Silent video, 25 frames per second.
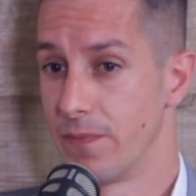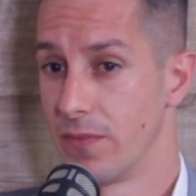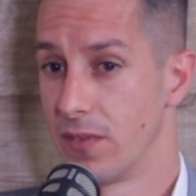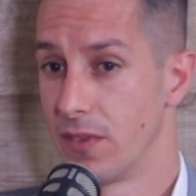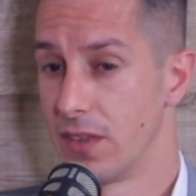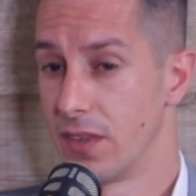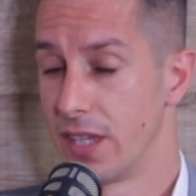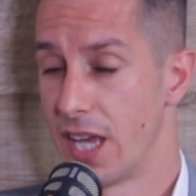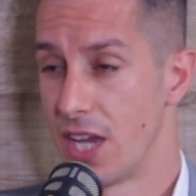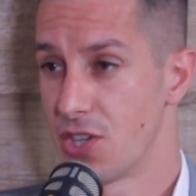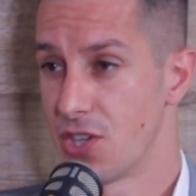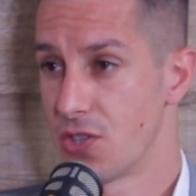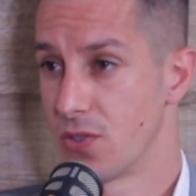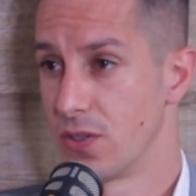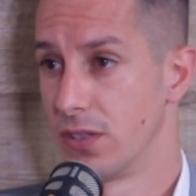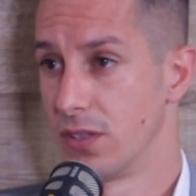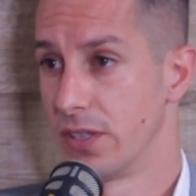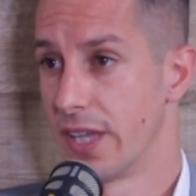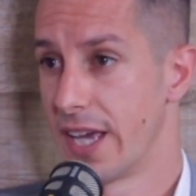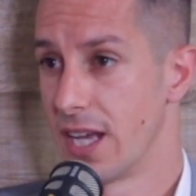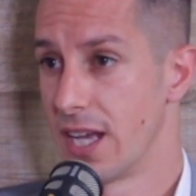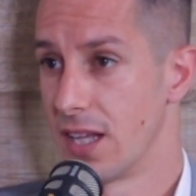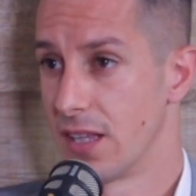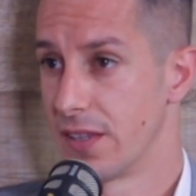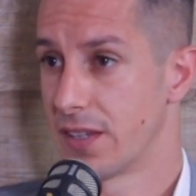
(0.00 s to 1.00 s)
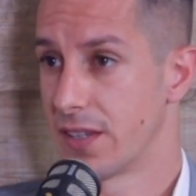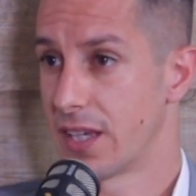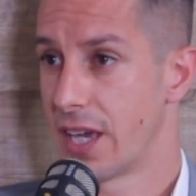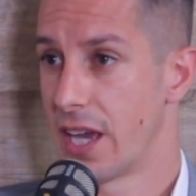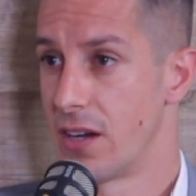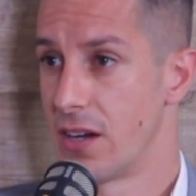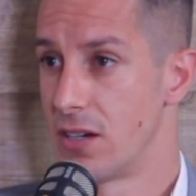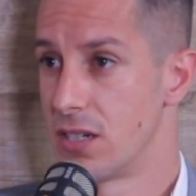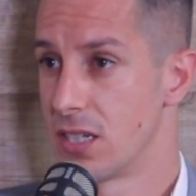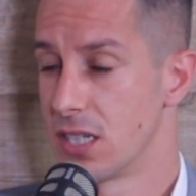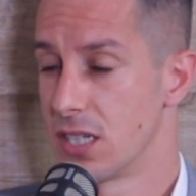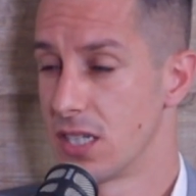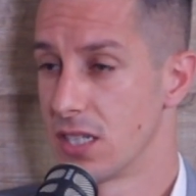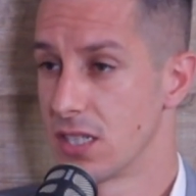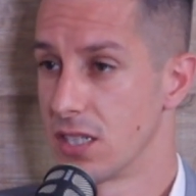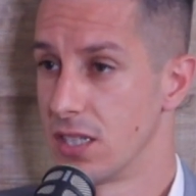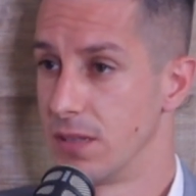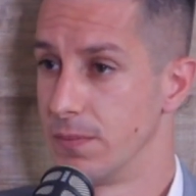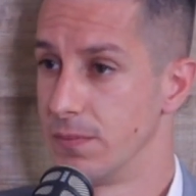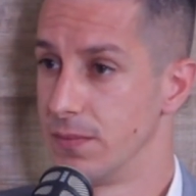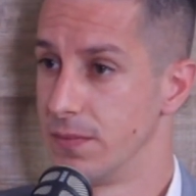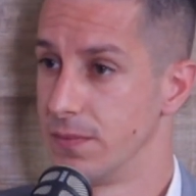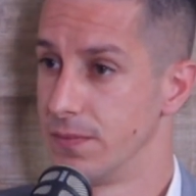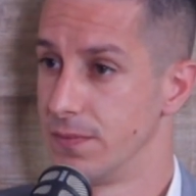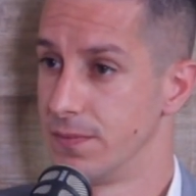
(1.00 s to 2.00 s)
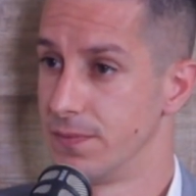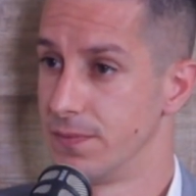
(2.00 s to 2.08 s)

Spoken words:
national health care system.